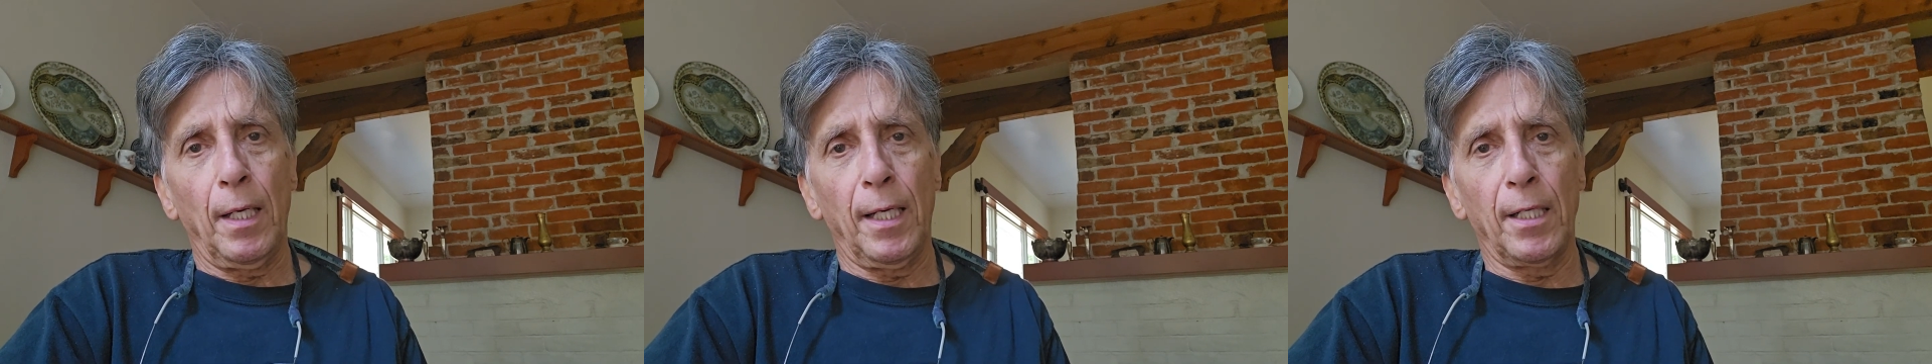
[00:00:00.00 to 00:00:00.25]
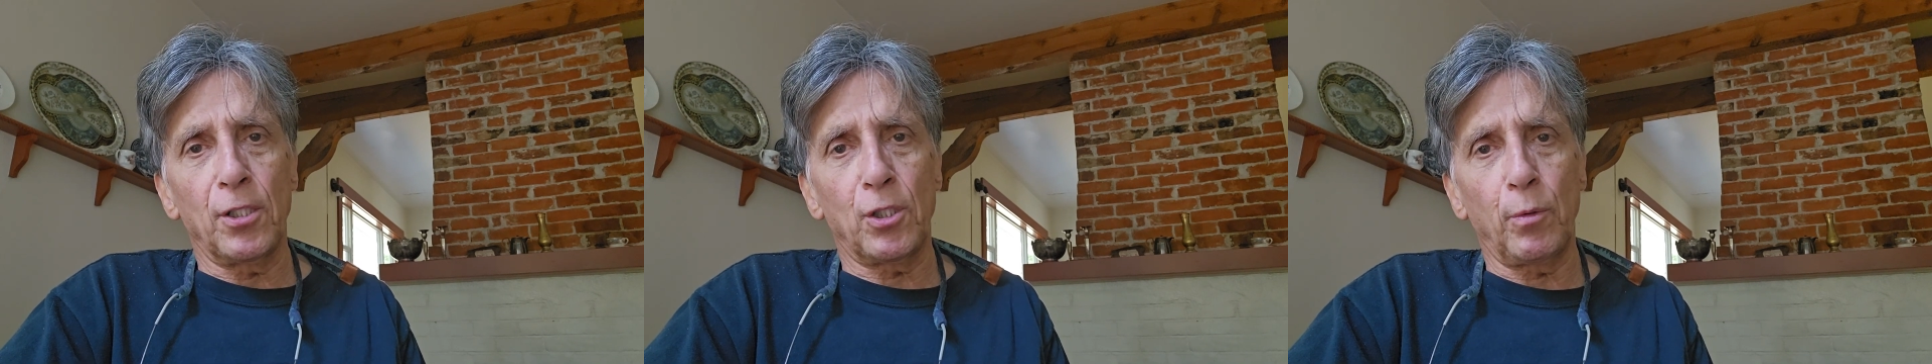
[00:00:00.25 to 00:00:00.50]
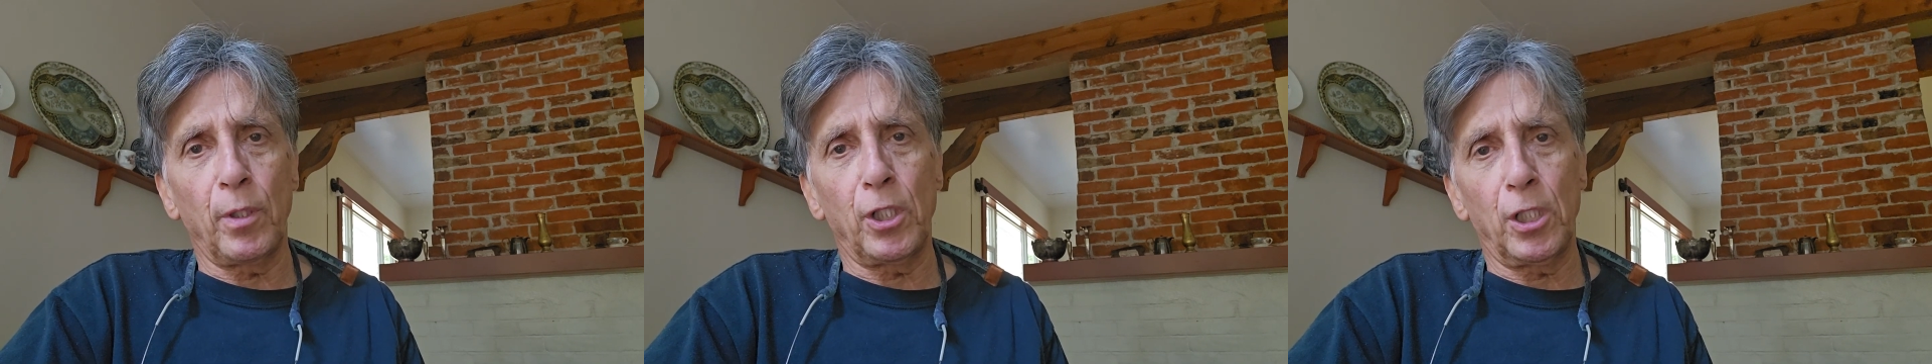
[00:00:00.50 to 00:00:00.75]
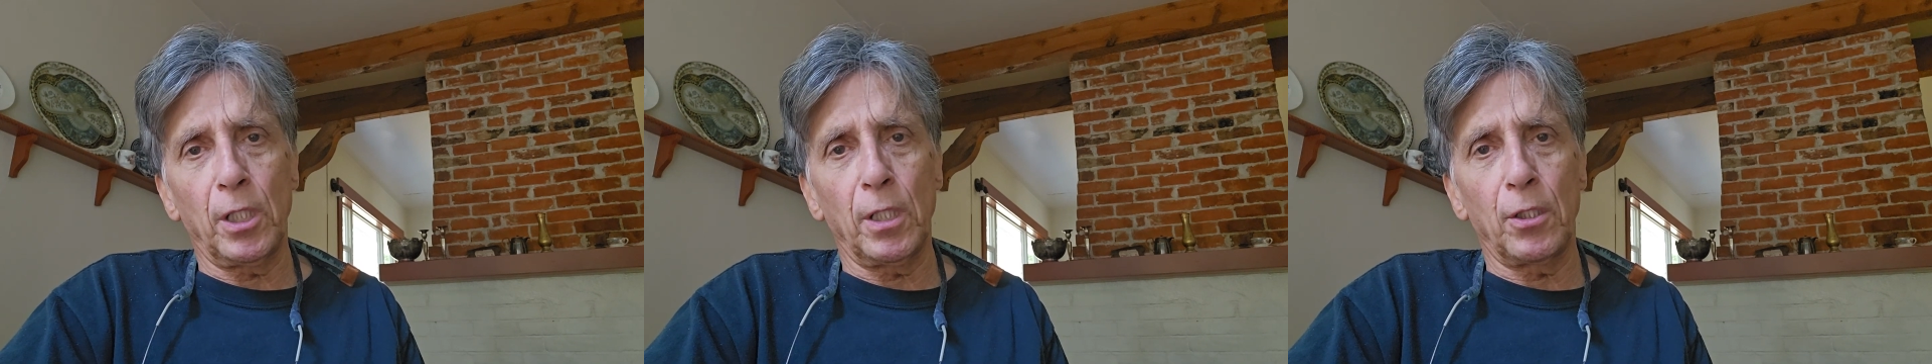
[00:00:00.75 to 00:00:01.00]
and
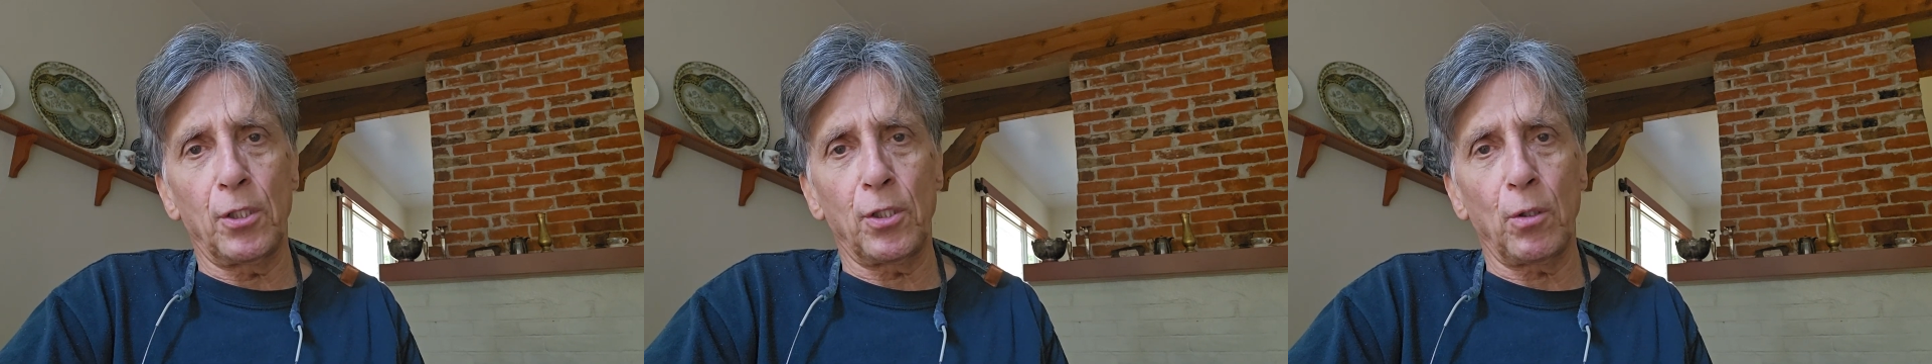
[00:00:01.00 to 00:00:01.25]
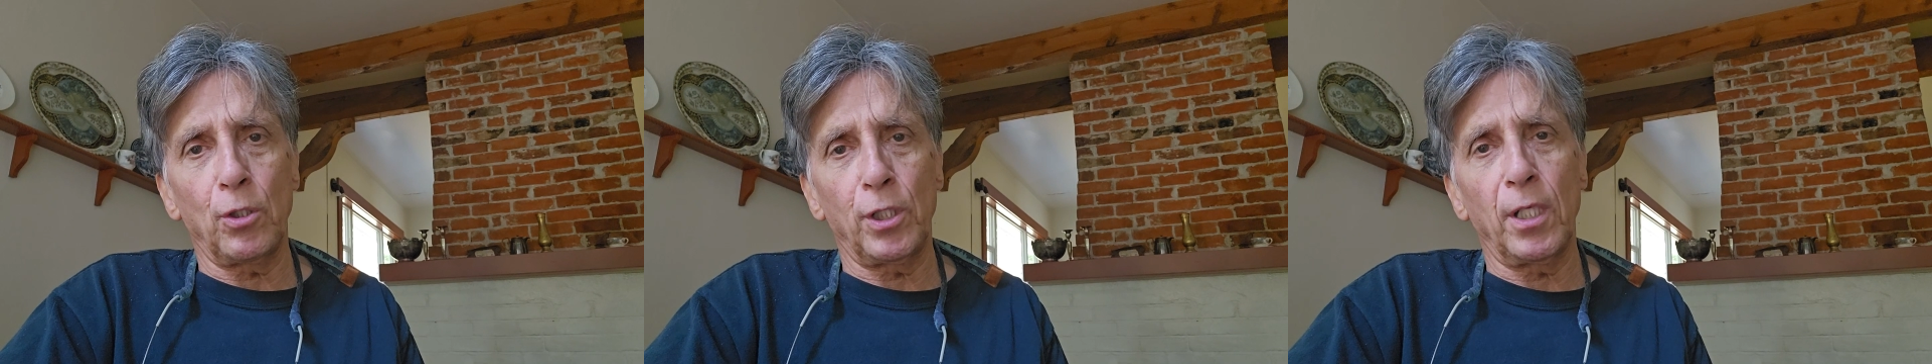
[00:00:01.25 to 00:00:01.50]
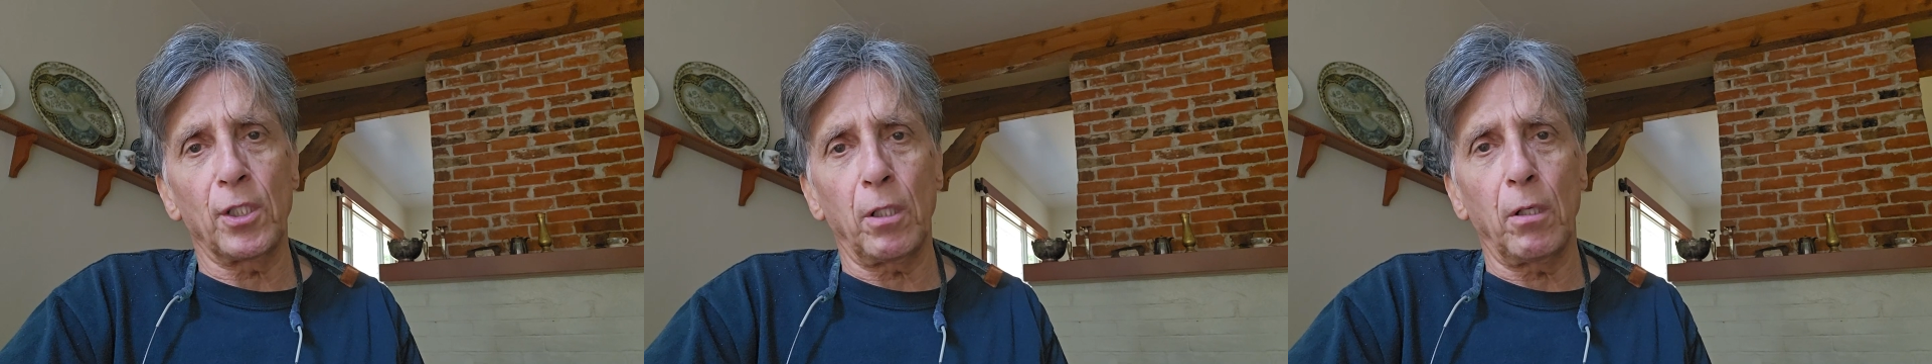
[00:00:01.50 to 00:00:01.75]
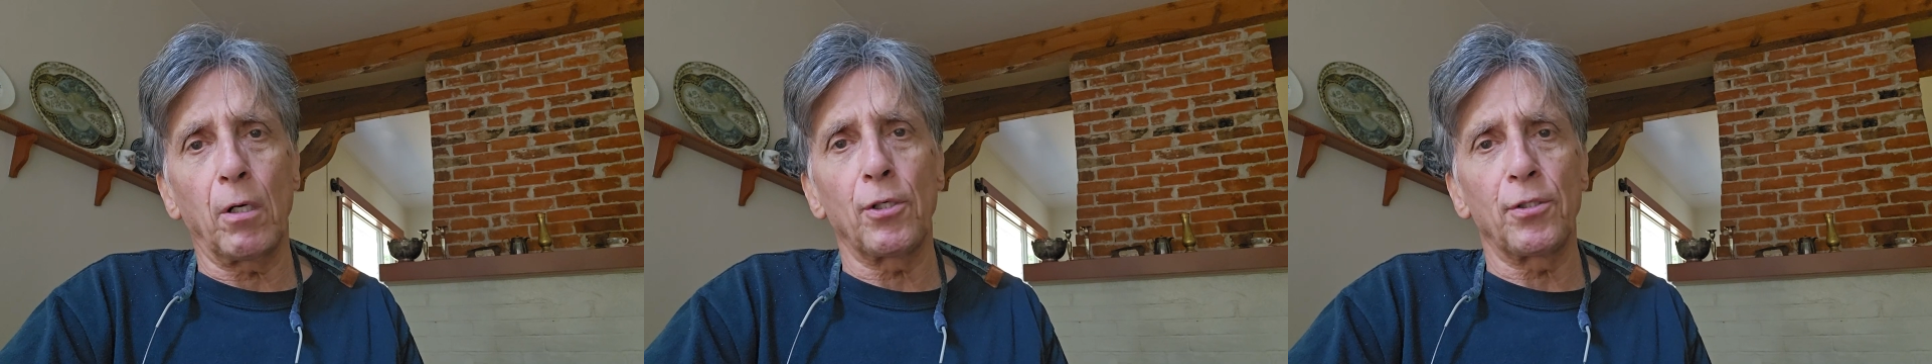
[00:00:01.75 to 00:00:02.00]
switched it so she has a
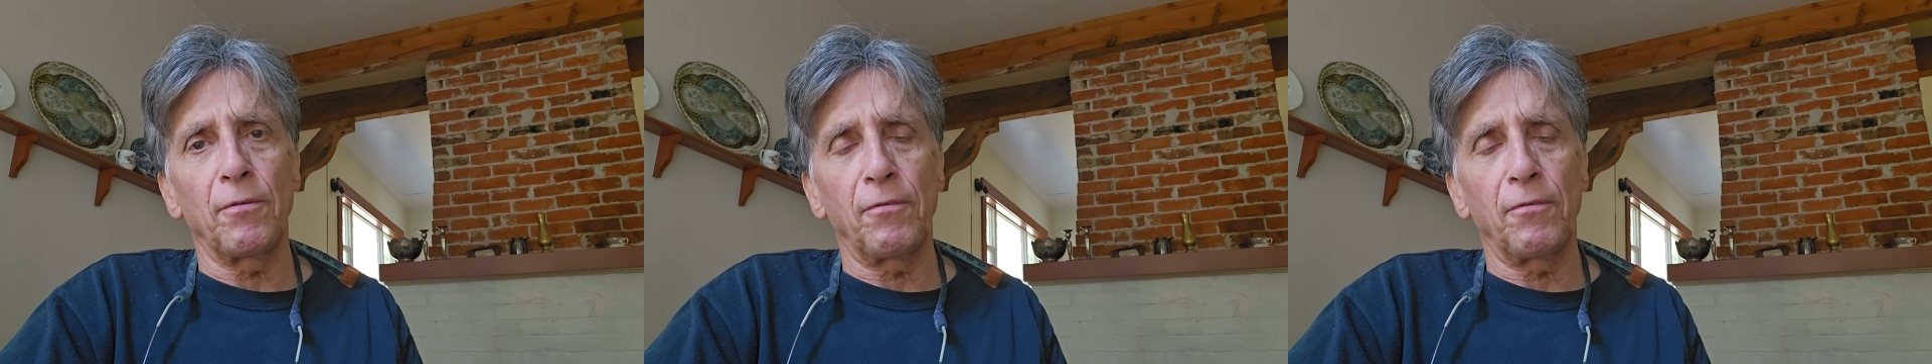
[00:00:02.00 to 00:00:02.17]
larger